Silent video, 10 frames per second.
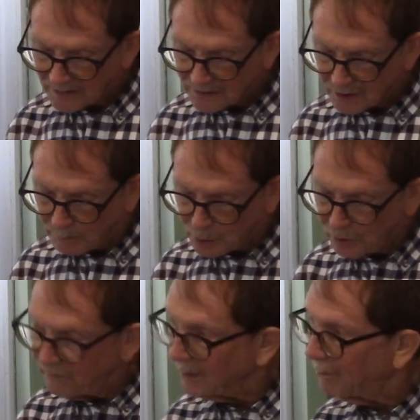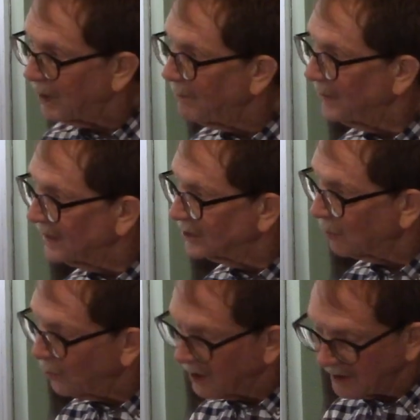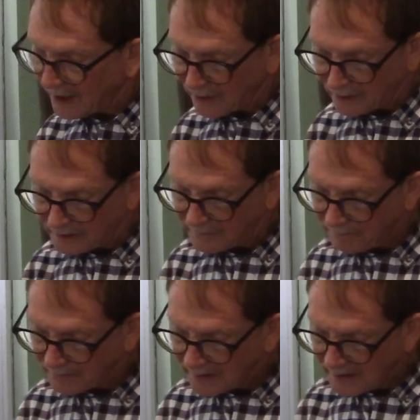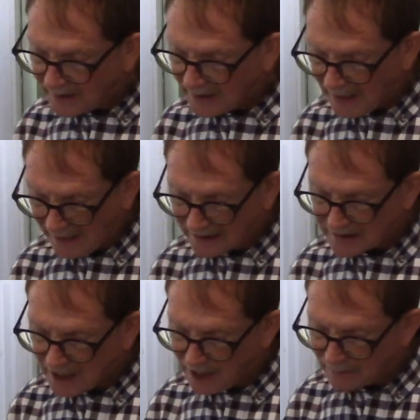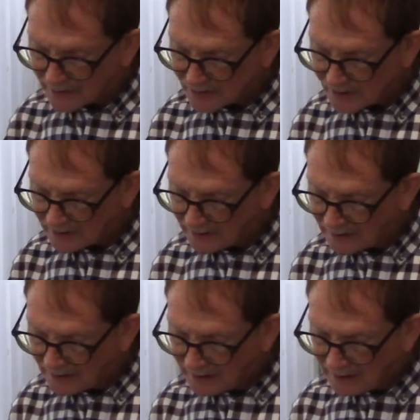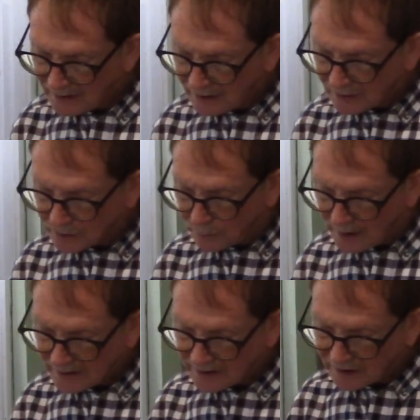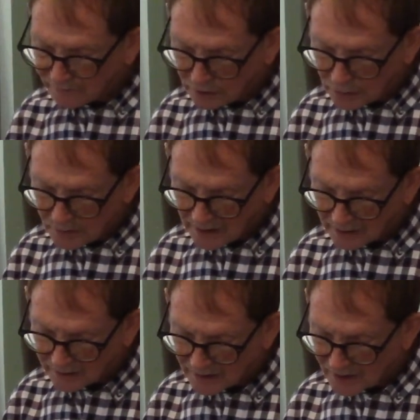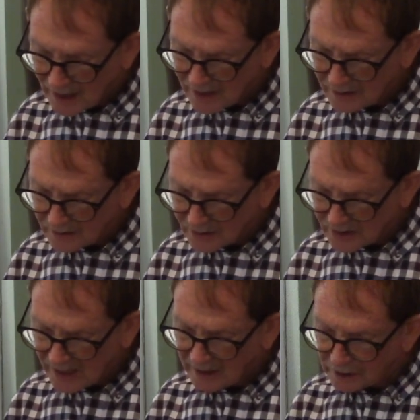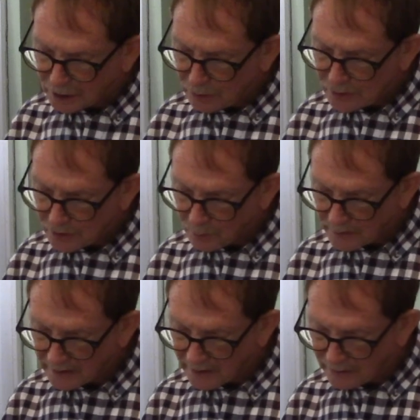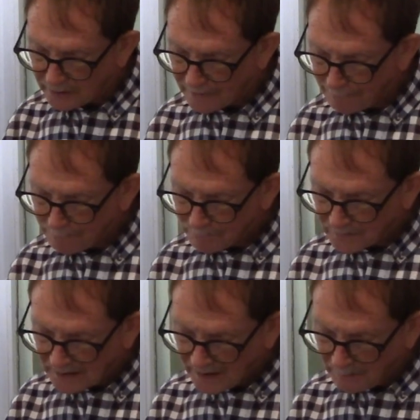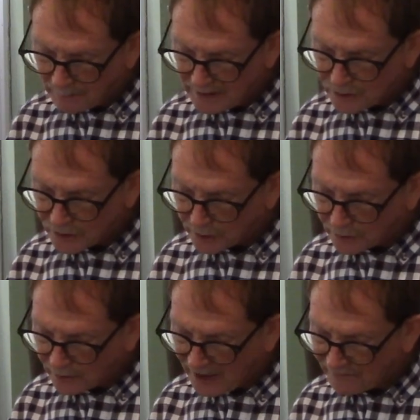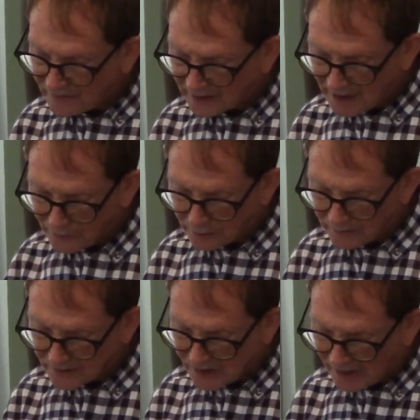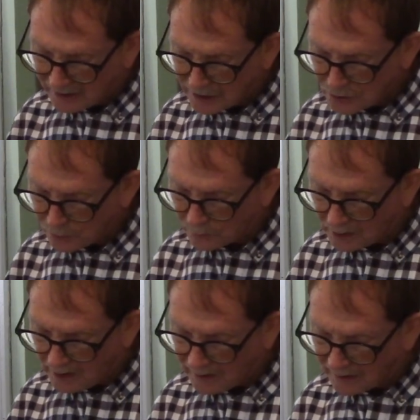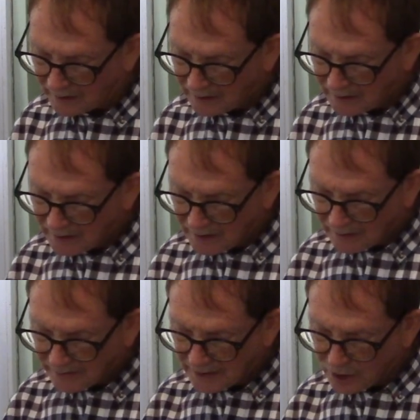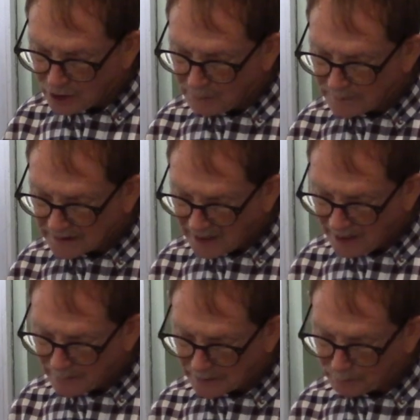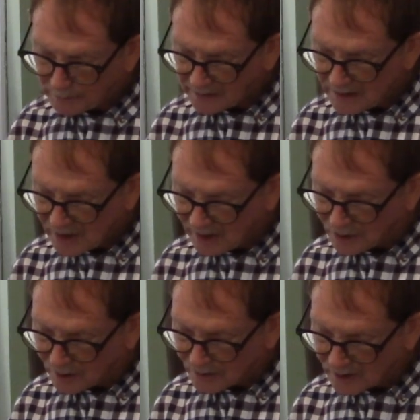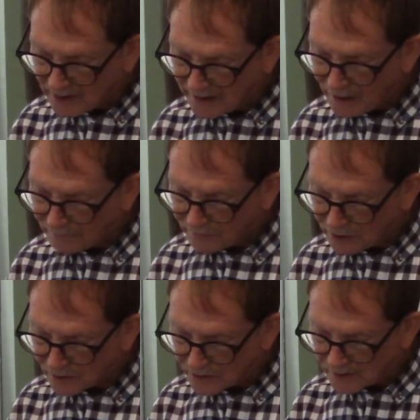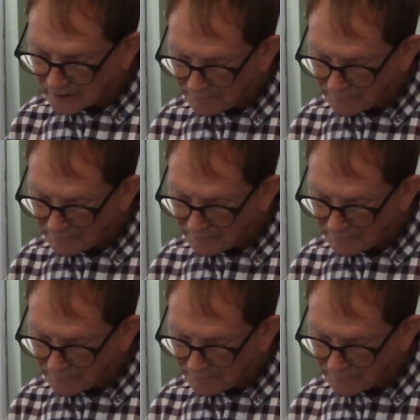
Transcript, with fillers: to move and bump into one another. Hannah Thomas directed the flotilla to stay, stay close to one another and beach their craft together on the sandy shoreline. The armed Capitol police agents got out first